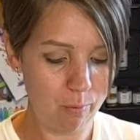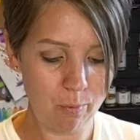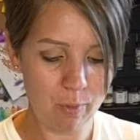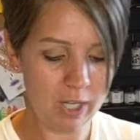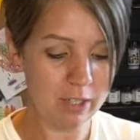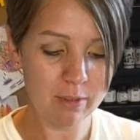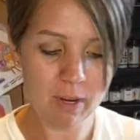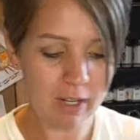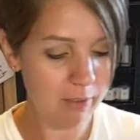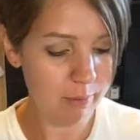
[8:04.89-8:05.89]
We just
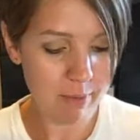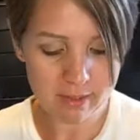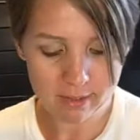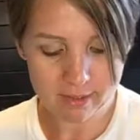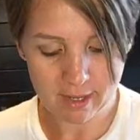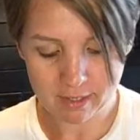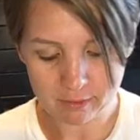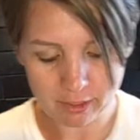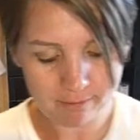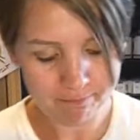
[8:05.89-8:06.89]
want you to be
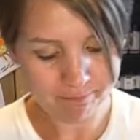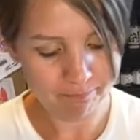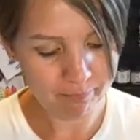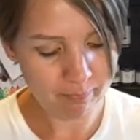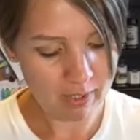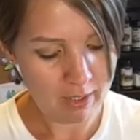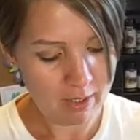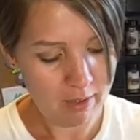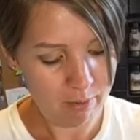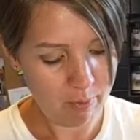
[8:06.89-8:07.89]
successful.
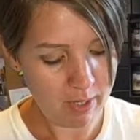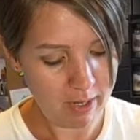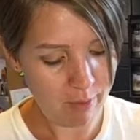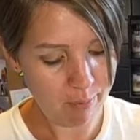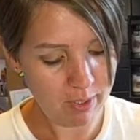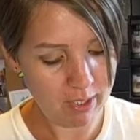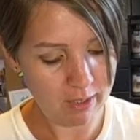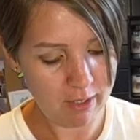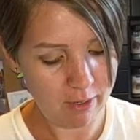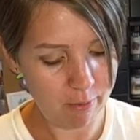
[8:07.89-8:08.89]
We want to help you
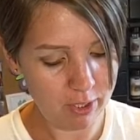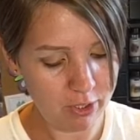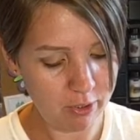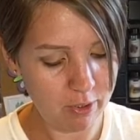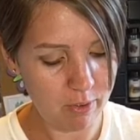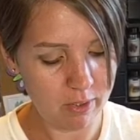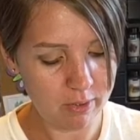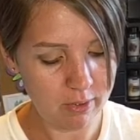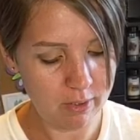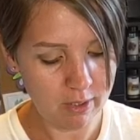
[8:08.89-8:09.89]
get there and reach your goals.
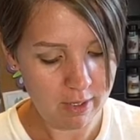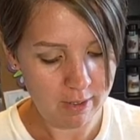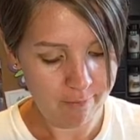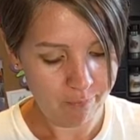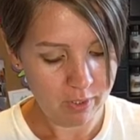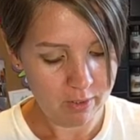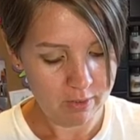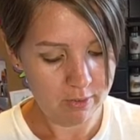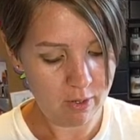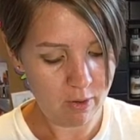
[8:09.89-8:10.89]

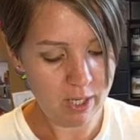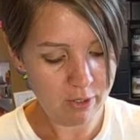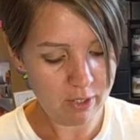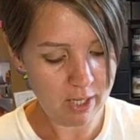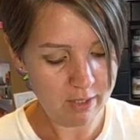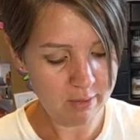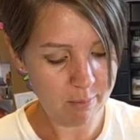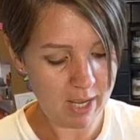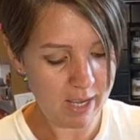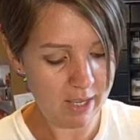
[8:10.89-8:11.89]
So here is
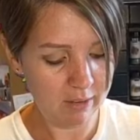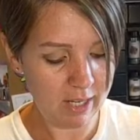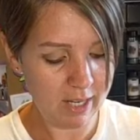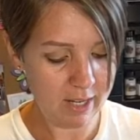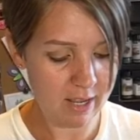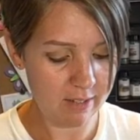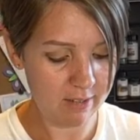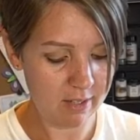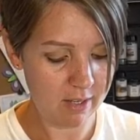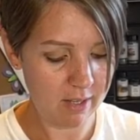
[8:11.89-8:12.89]
my light
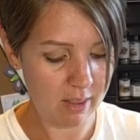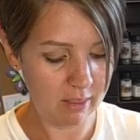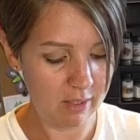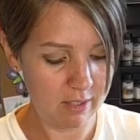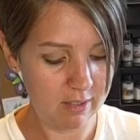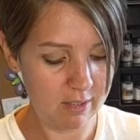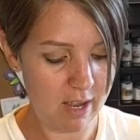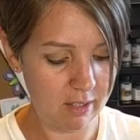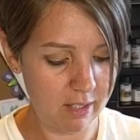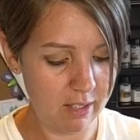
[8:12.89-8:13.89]
S
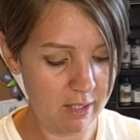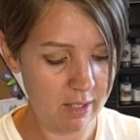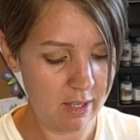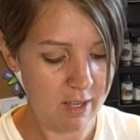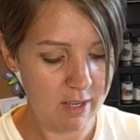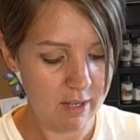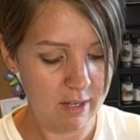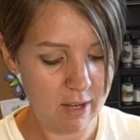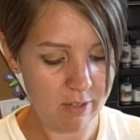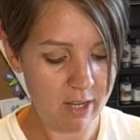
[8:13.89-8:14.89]
salad.
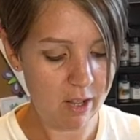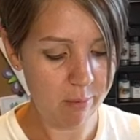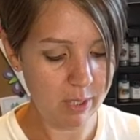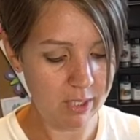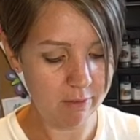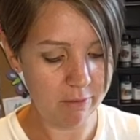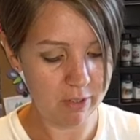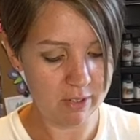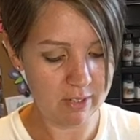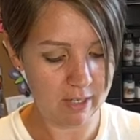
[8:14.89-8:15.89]
Now tell me for
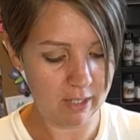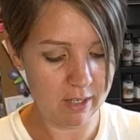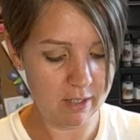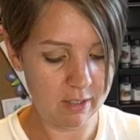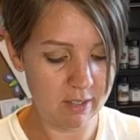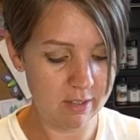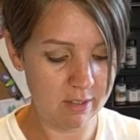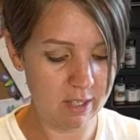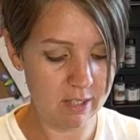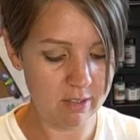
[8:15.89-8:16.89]
a second, does
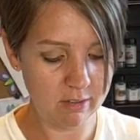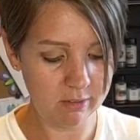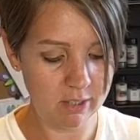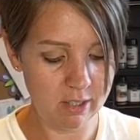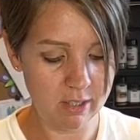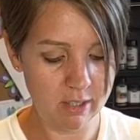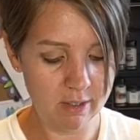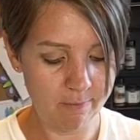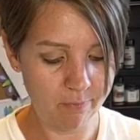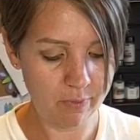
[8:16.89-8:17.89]
this look
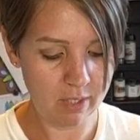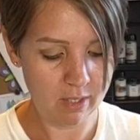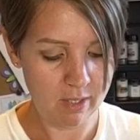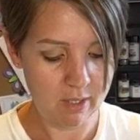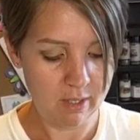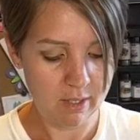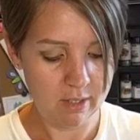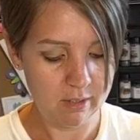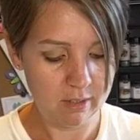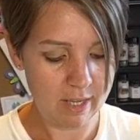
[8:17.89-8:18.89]

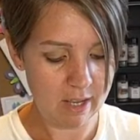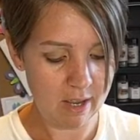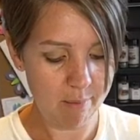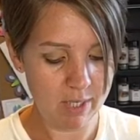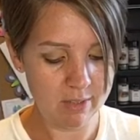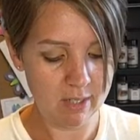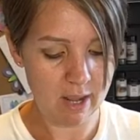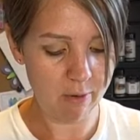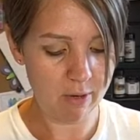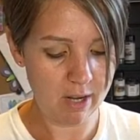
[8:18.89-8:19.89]
like I'm missing
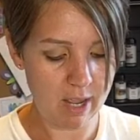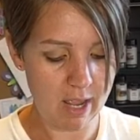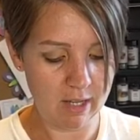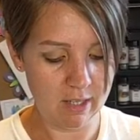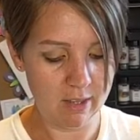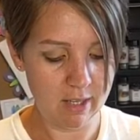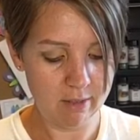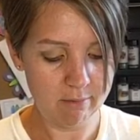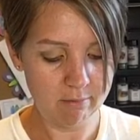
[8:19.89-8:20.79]
out on anything?